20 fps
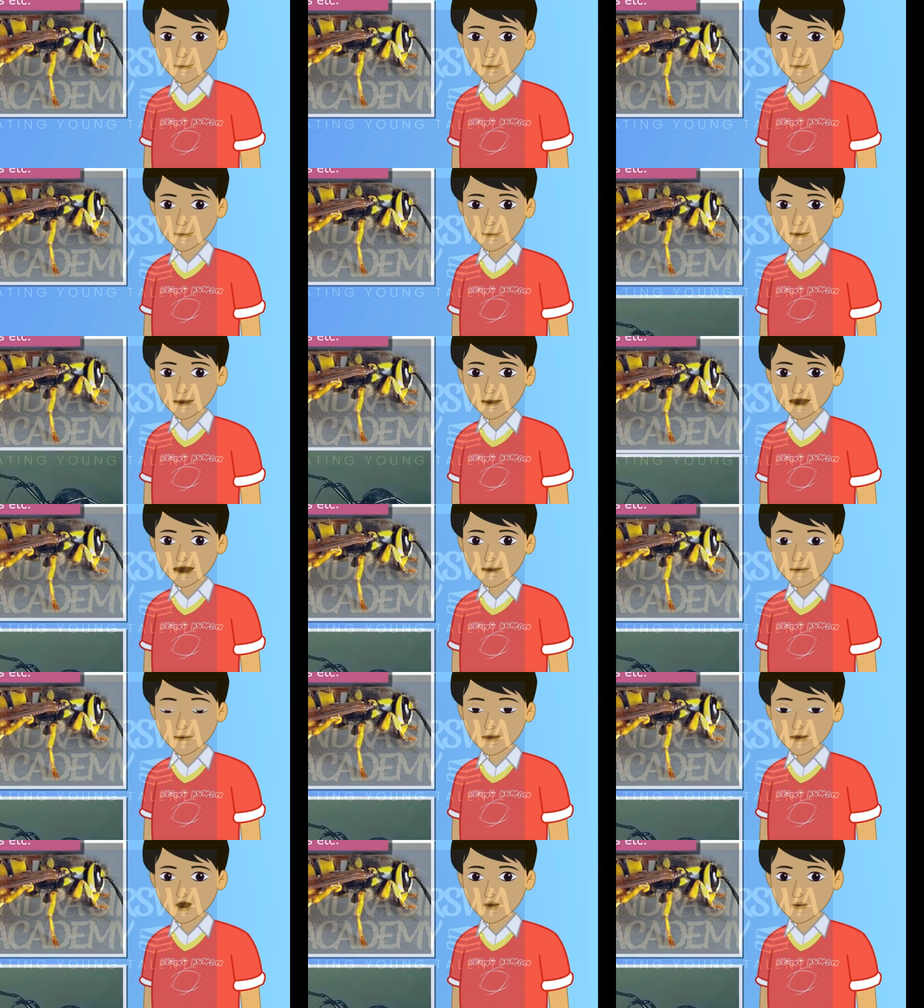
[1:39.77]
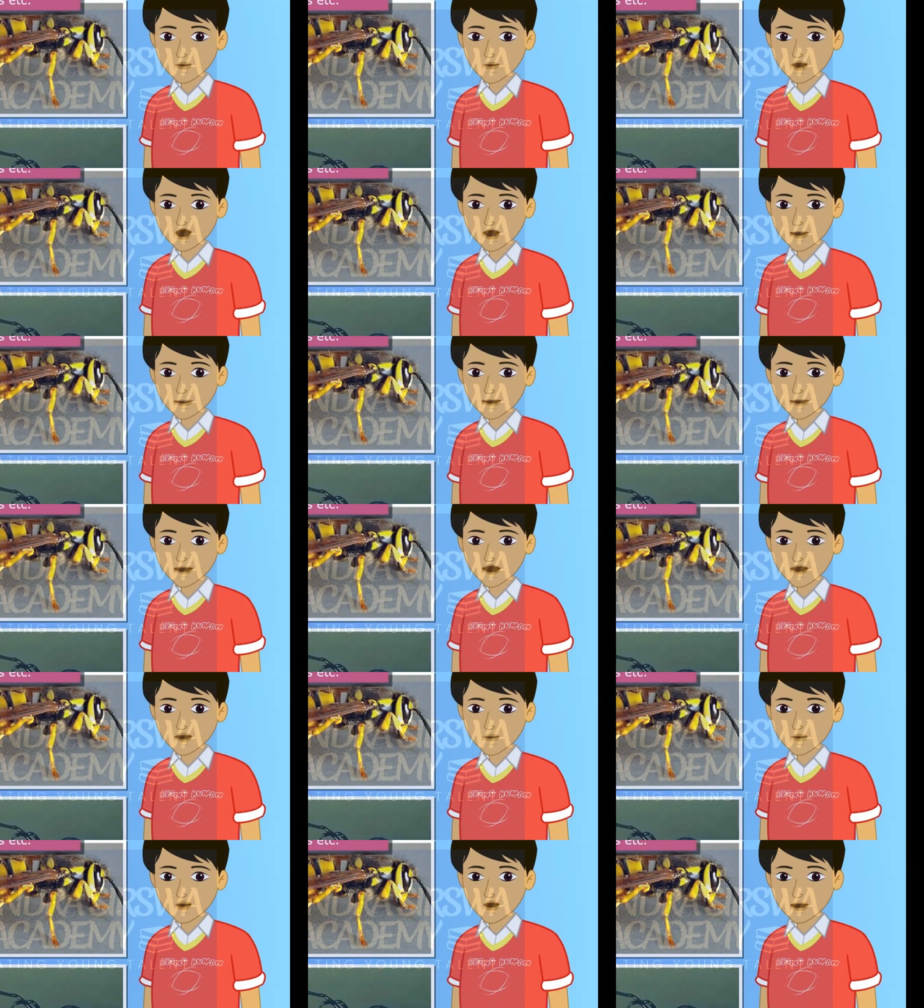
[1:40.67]
Spiders also
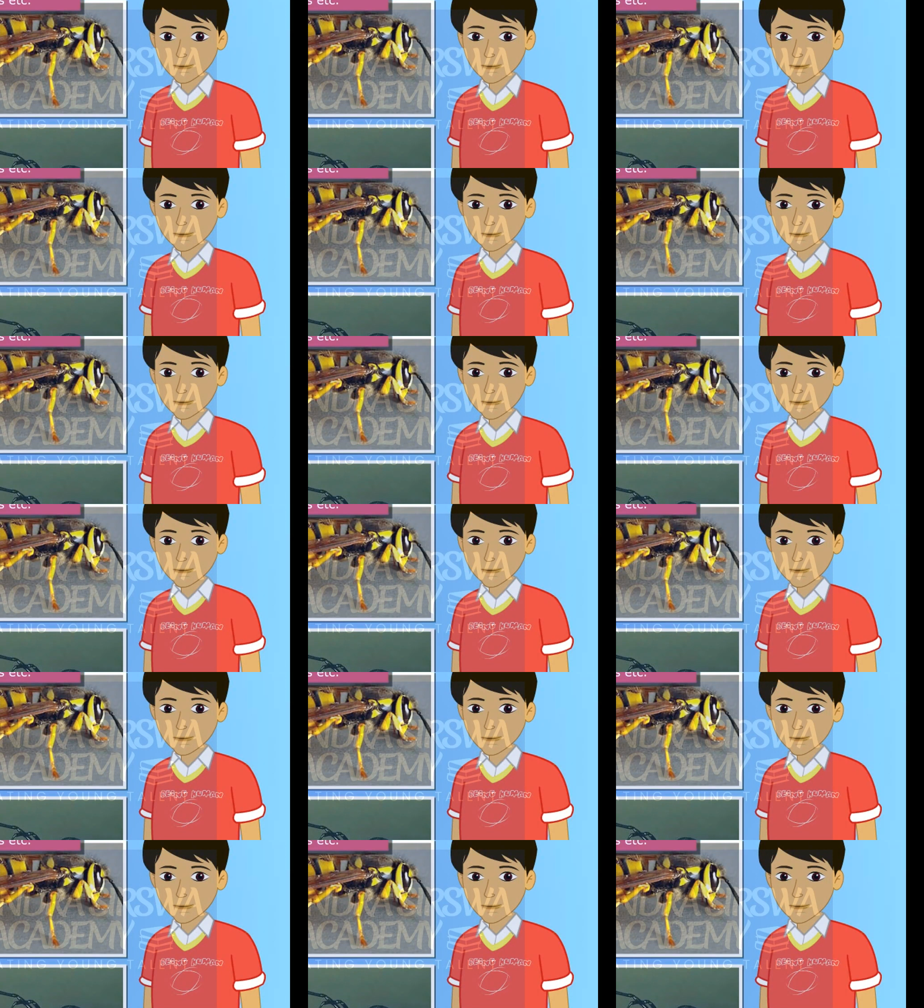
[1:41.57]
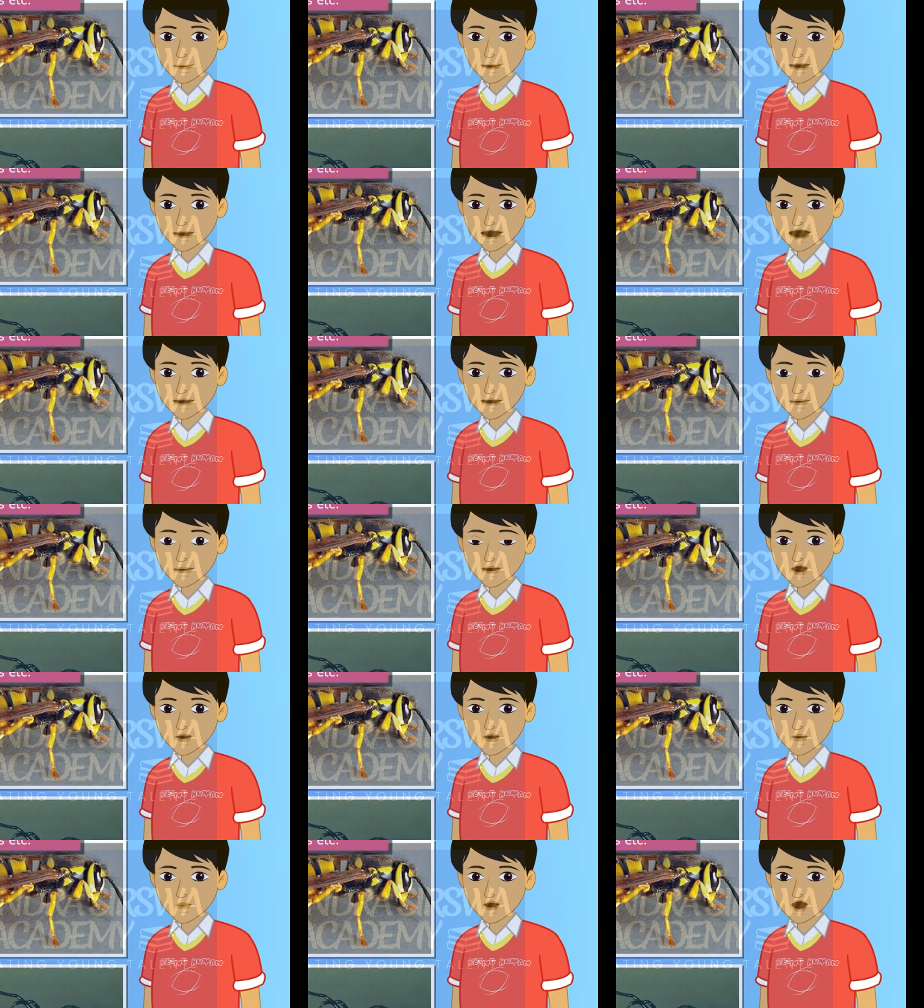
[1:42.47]
produce silk, but the
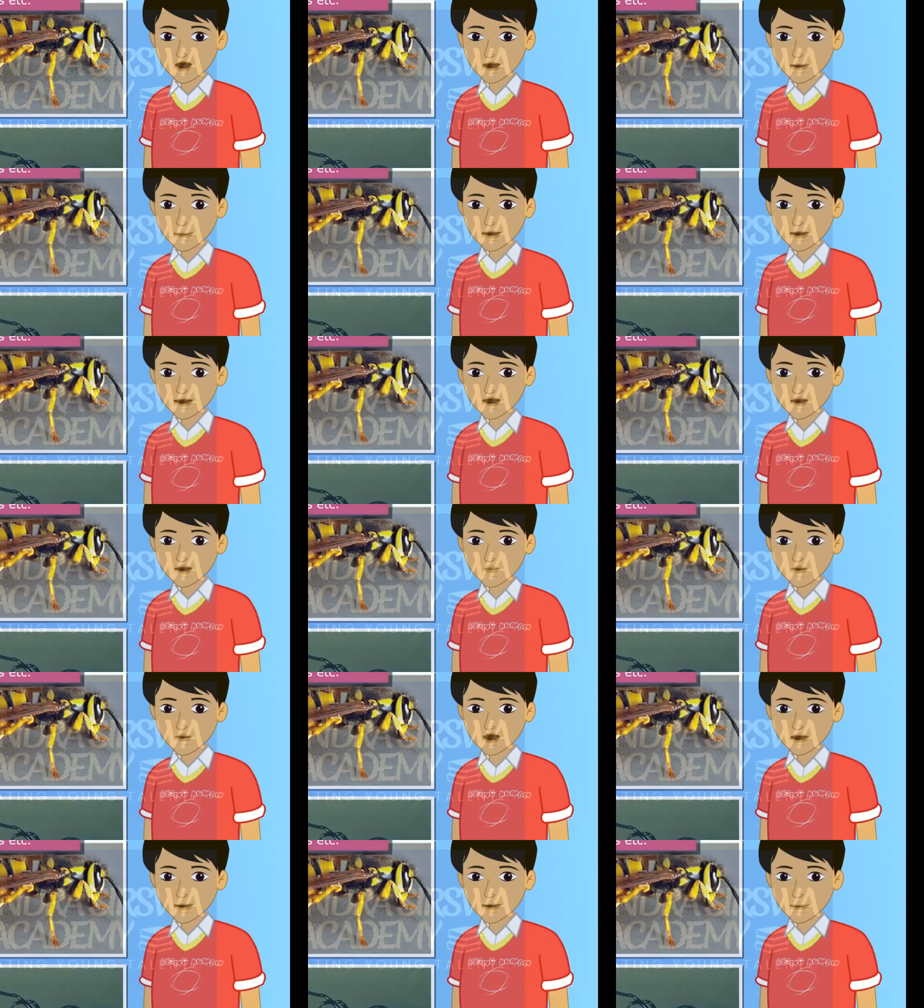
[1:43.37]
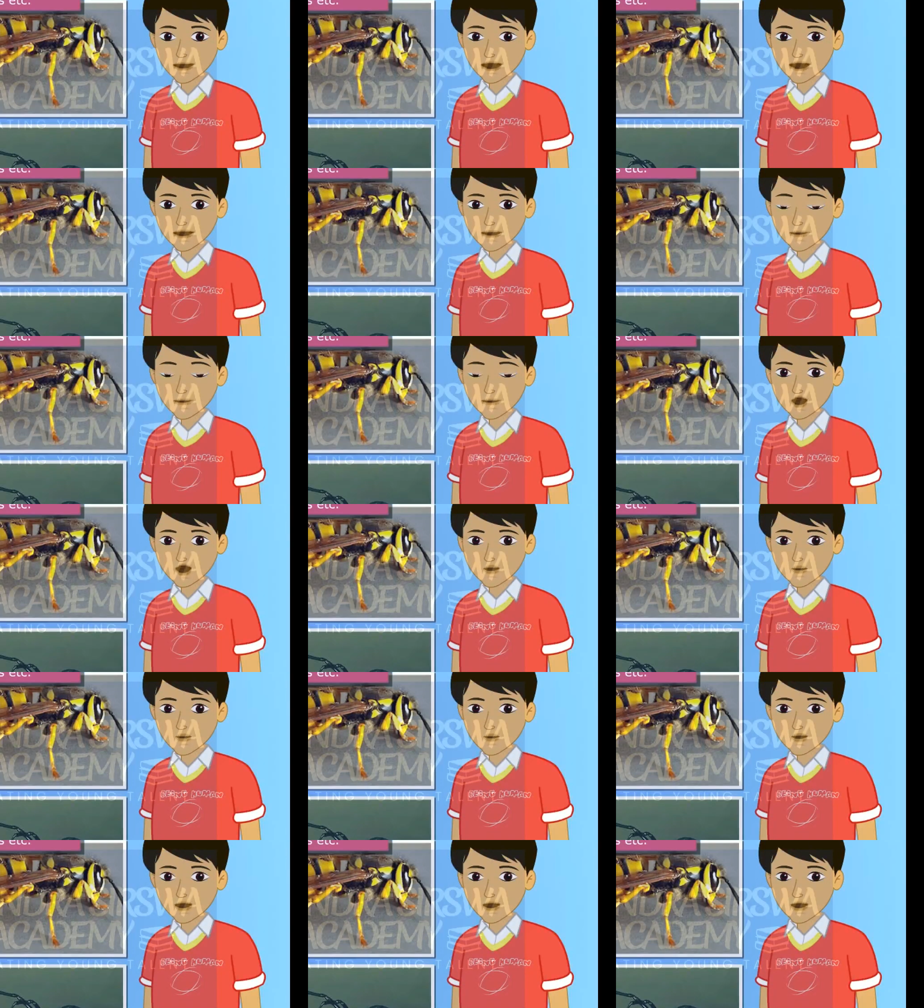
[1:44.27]
silk produced by silkworms
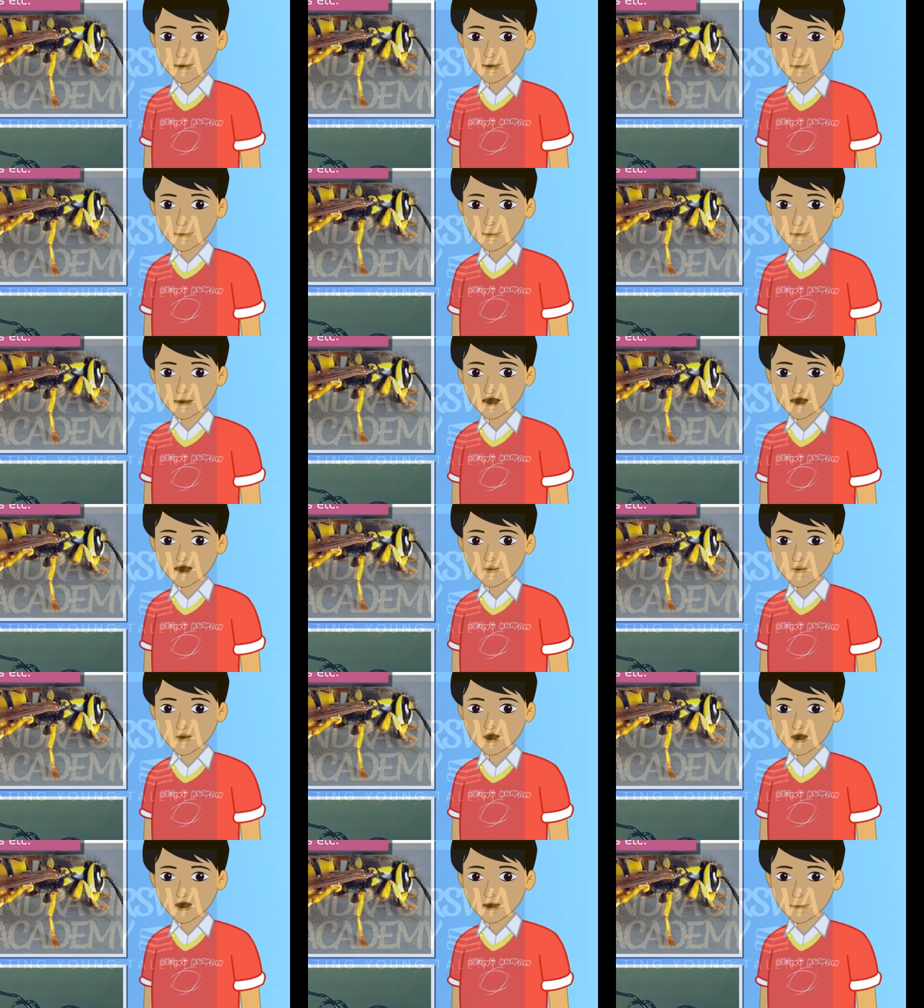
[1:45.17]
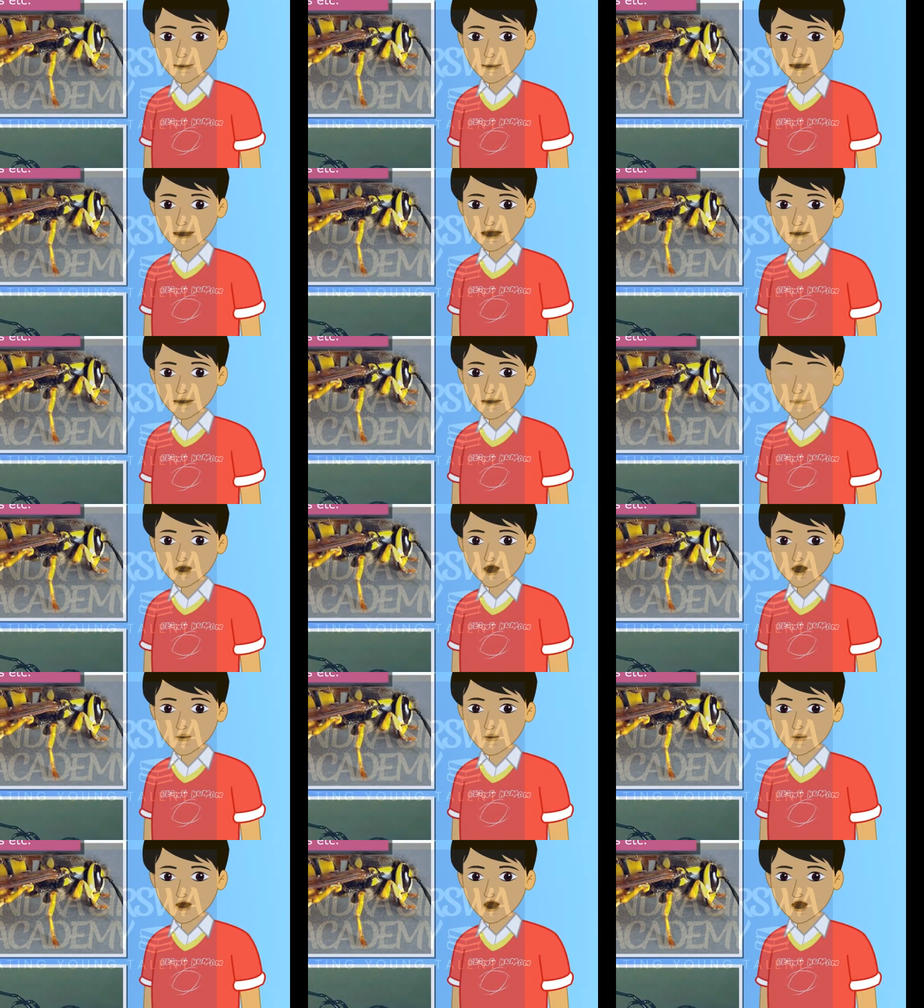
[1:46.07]
only is processed into
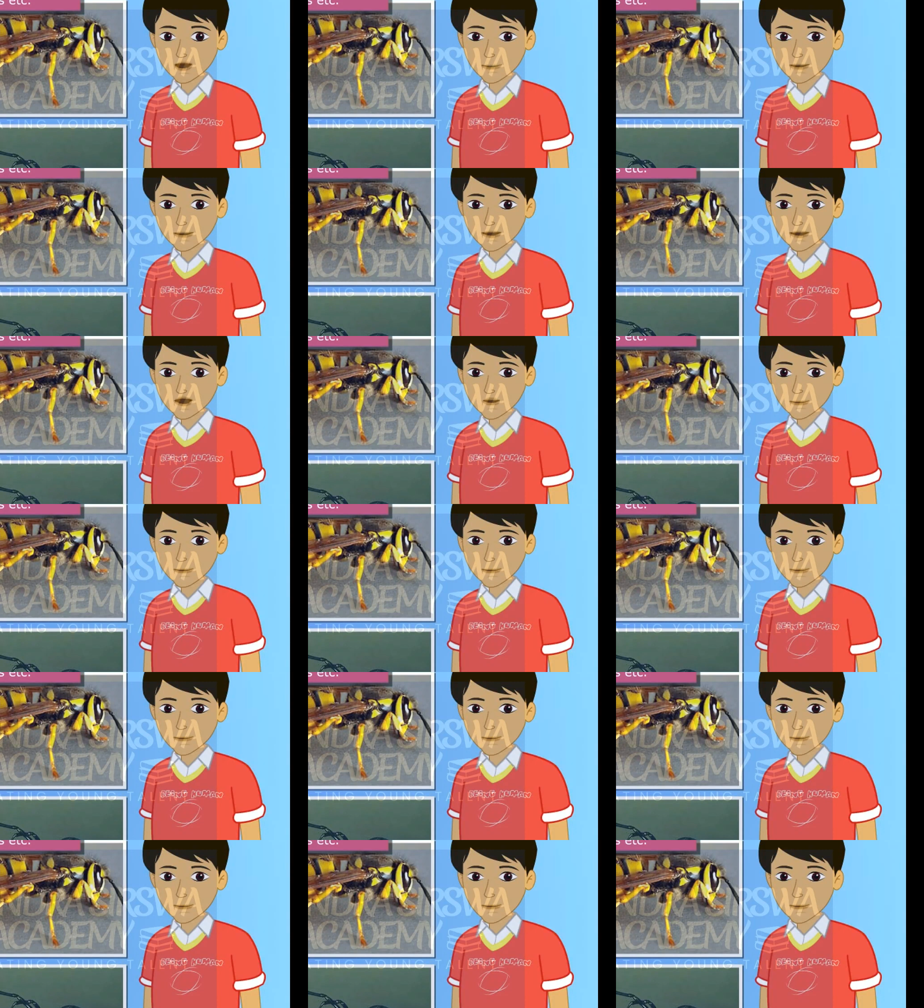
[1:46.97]
silk fabric.